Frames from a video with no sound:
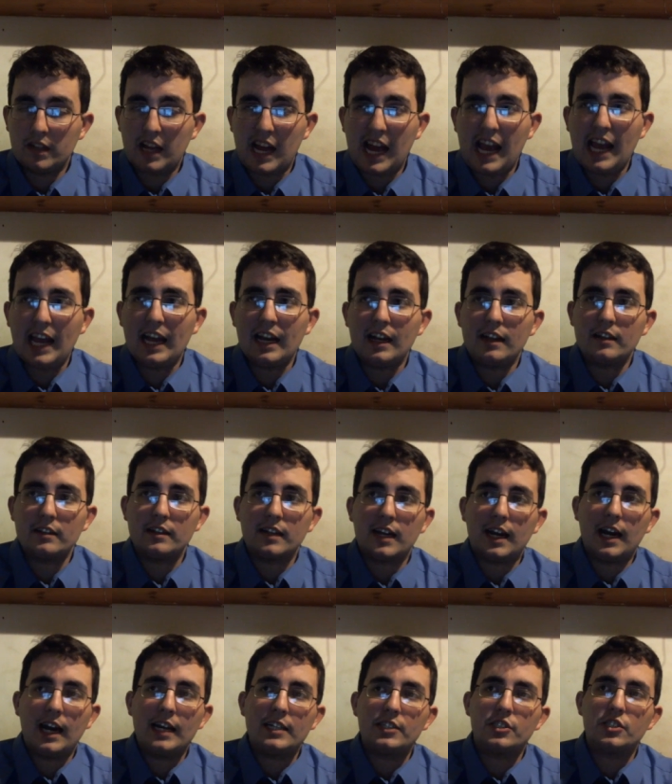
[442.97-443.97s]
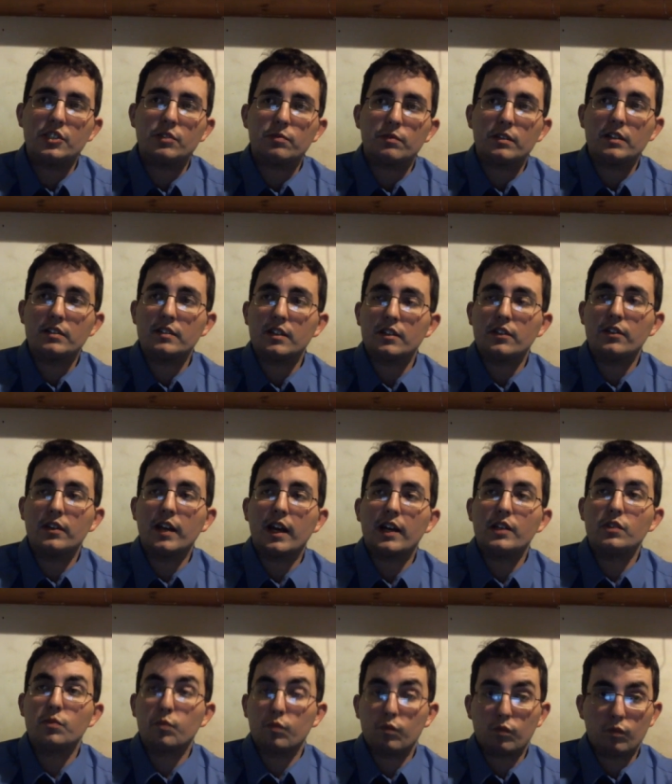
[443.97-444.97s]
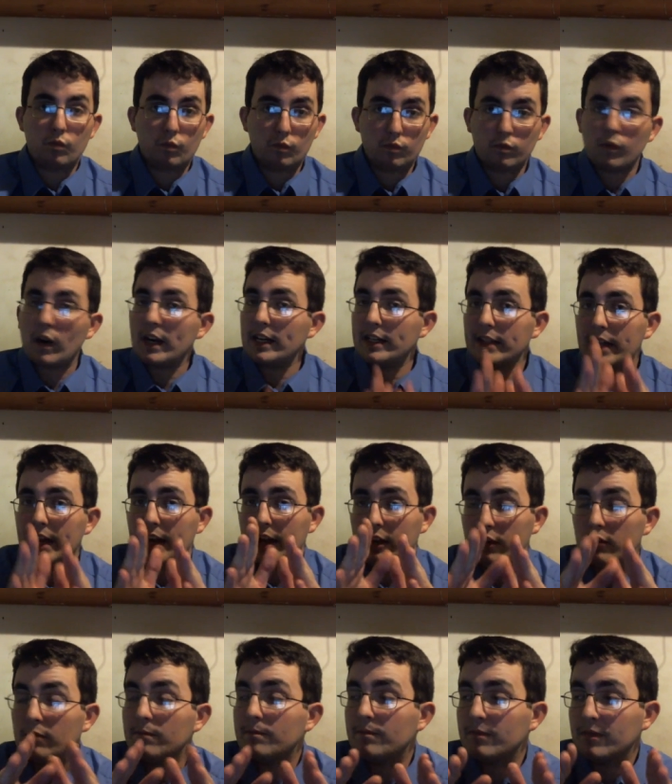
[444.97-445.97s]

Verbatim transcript: And I just want to tell you guys right now,